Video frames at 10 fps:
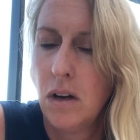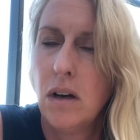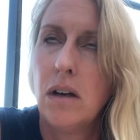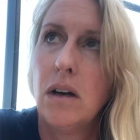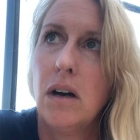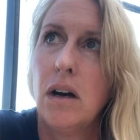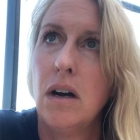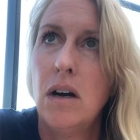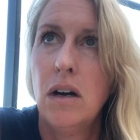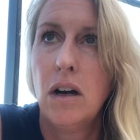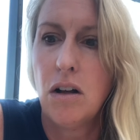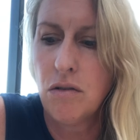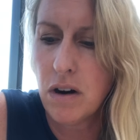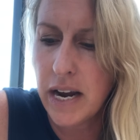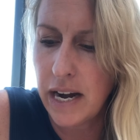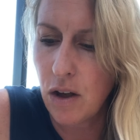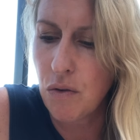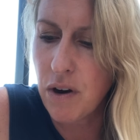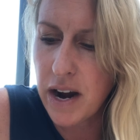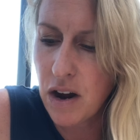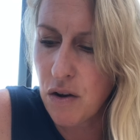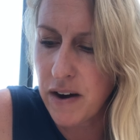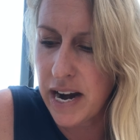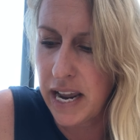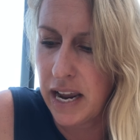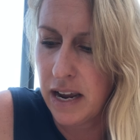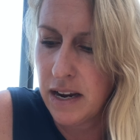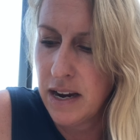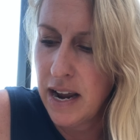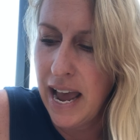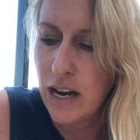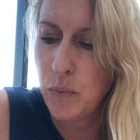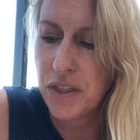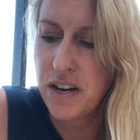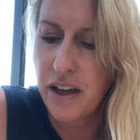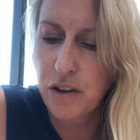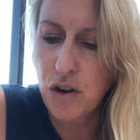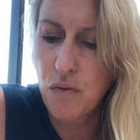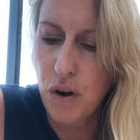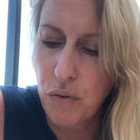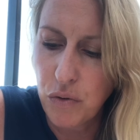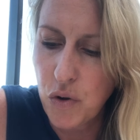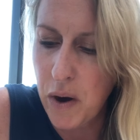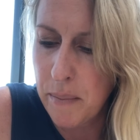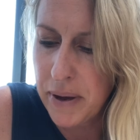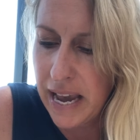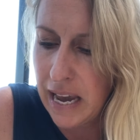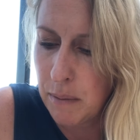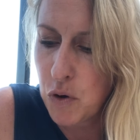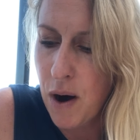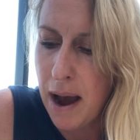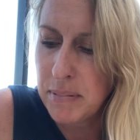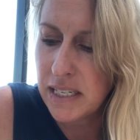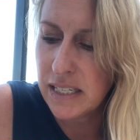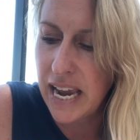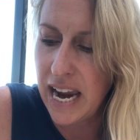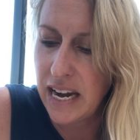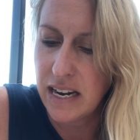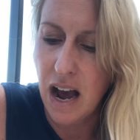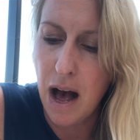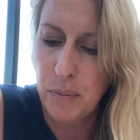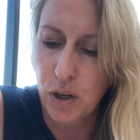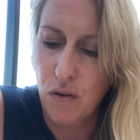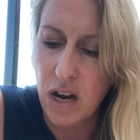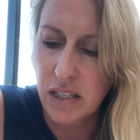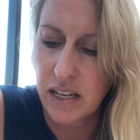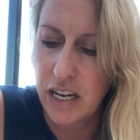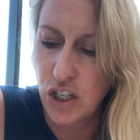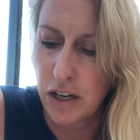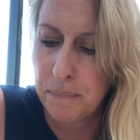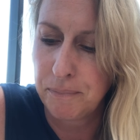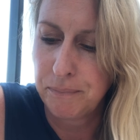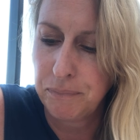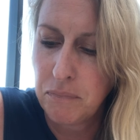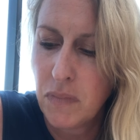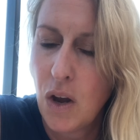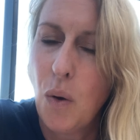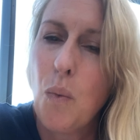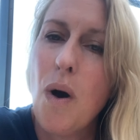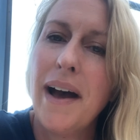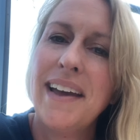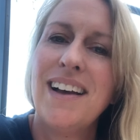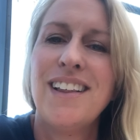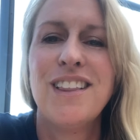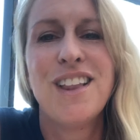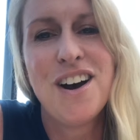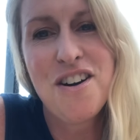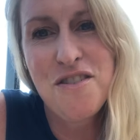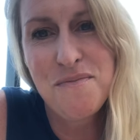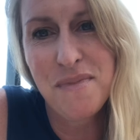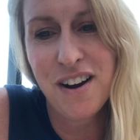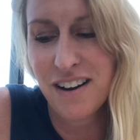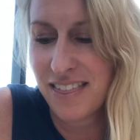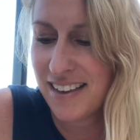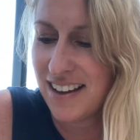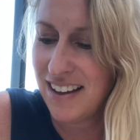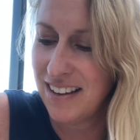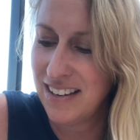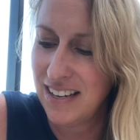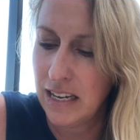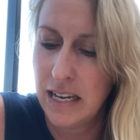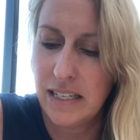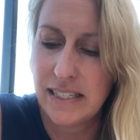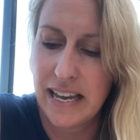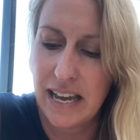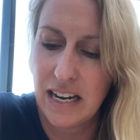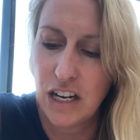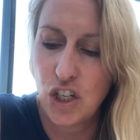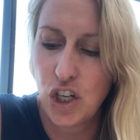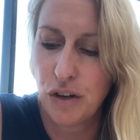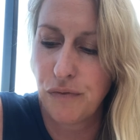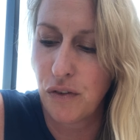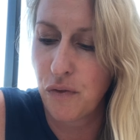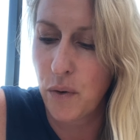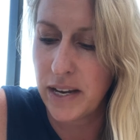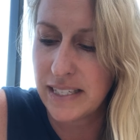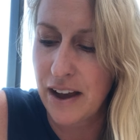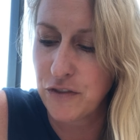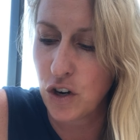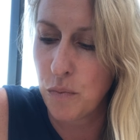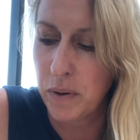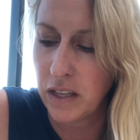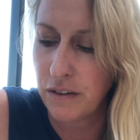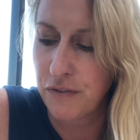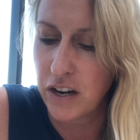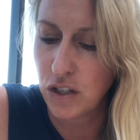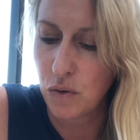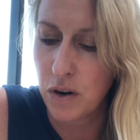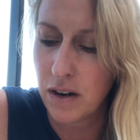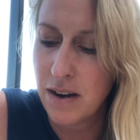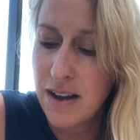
"Ugh, all right already." And with another groan, Grandpa Abe grabbed his cane and hobbled across the kitchen. "Why, hello, Martha," he said in a cheerful voice after opening the front door.